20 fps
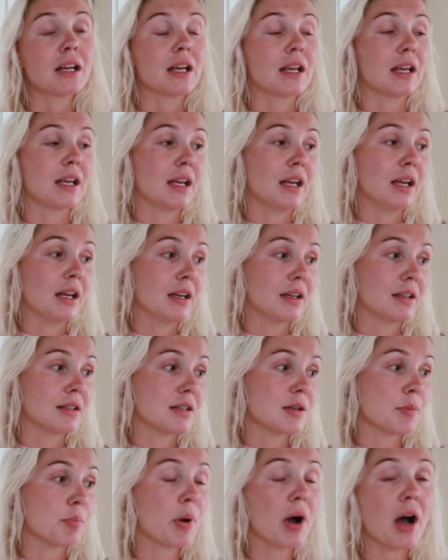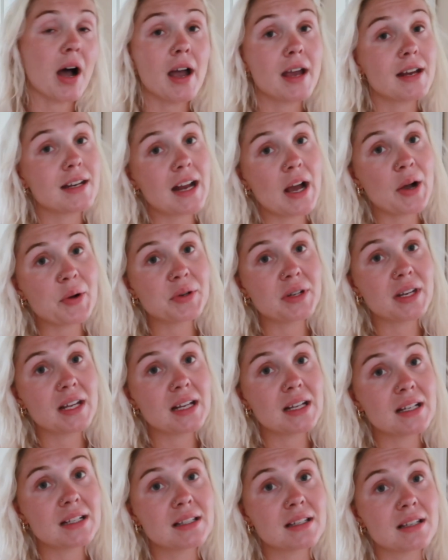And pine
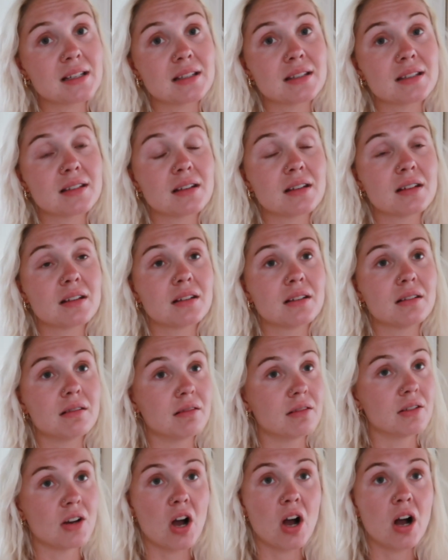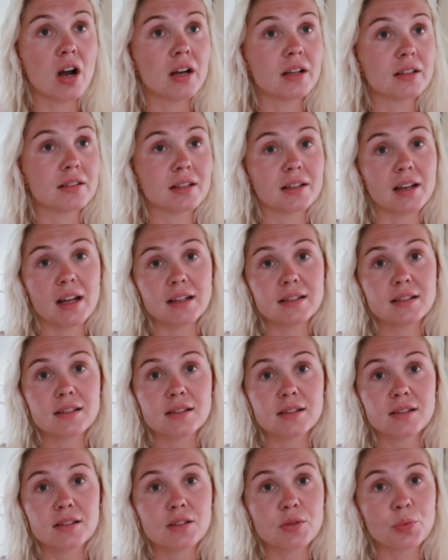nowadays is not the
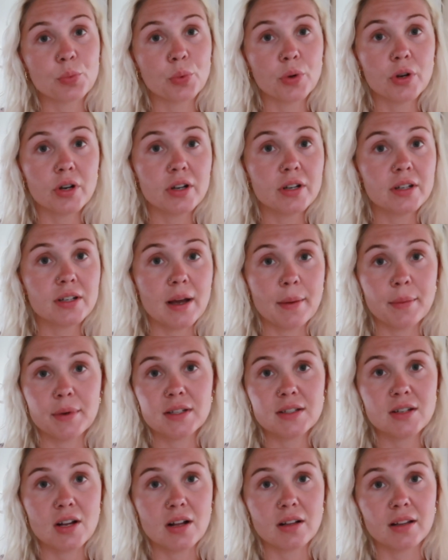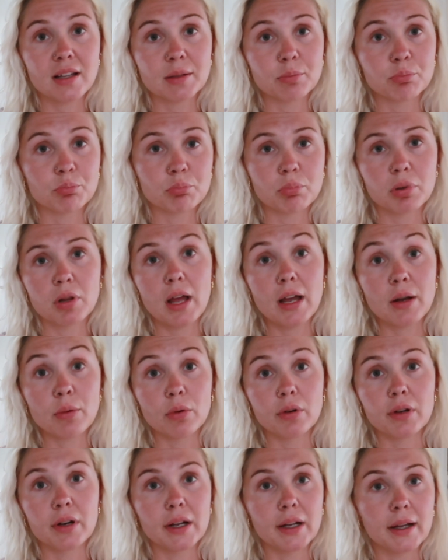nicest wood. I mean, it's not like
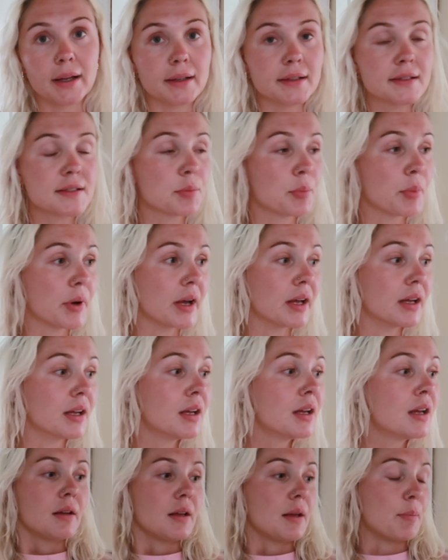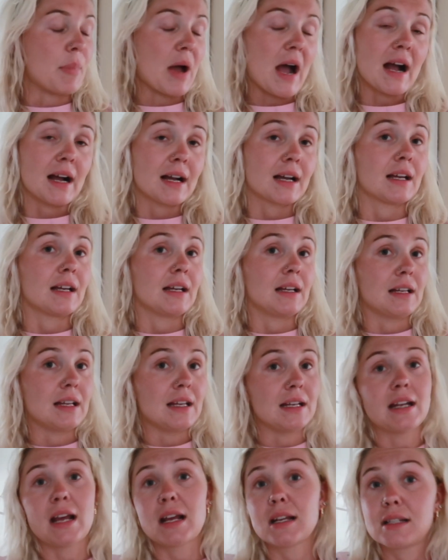plywood, I guess, but back
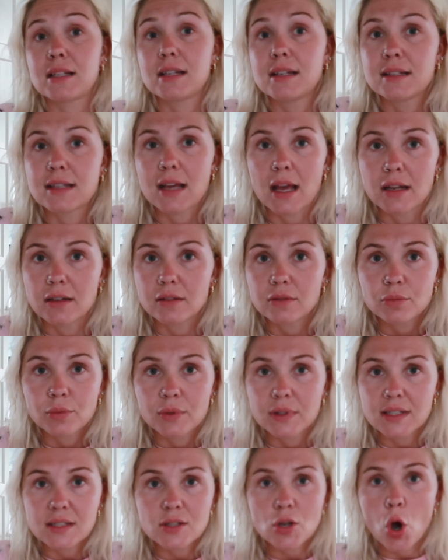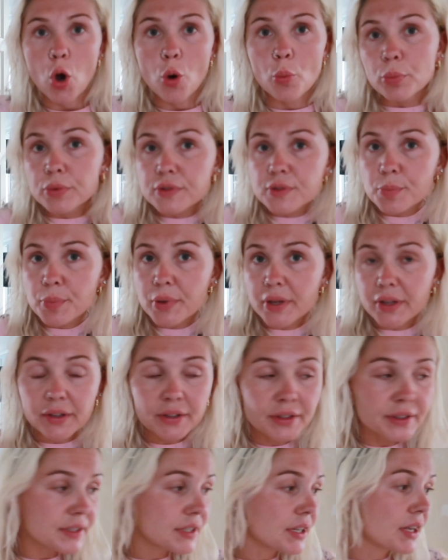in 1910 when this home was
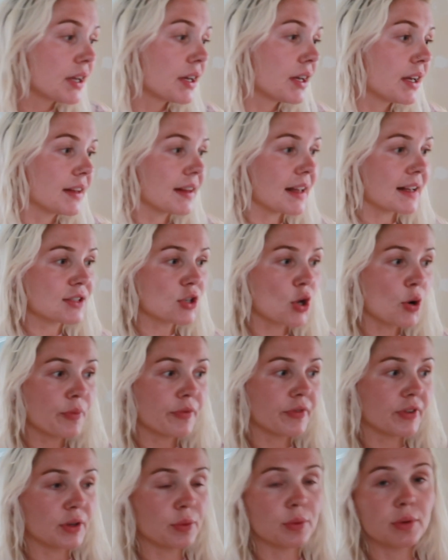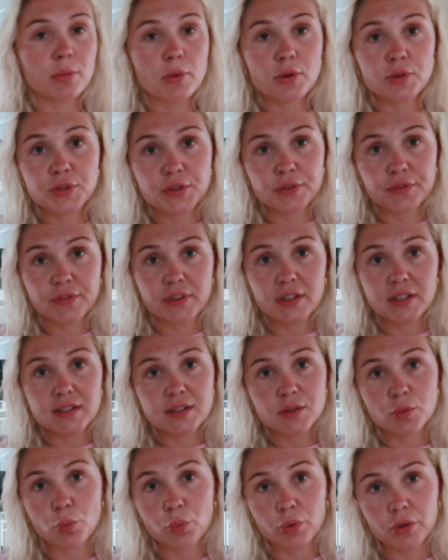built, and that's hopefully when most of
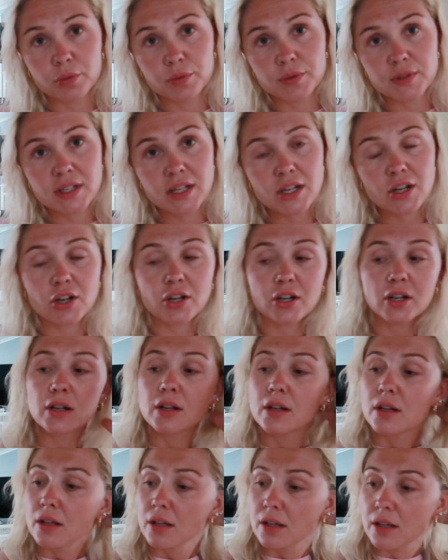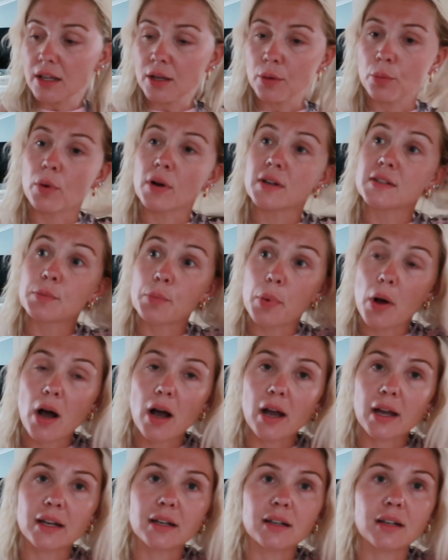this wood was here, it was
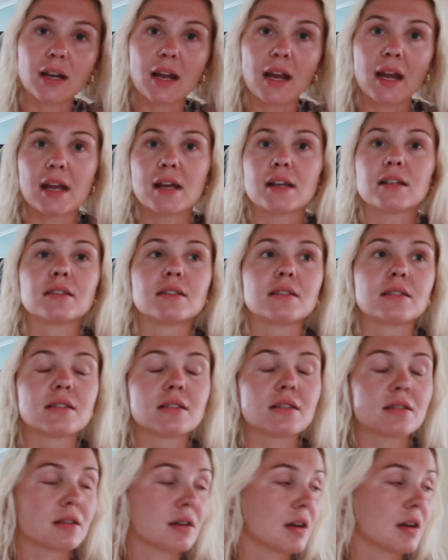pine, and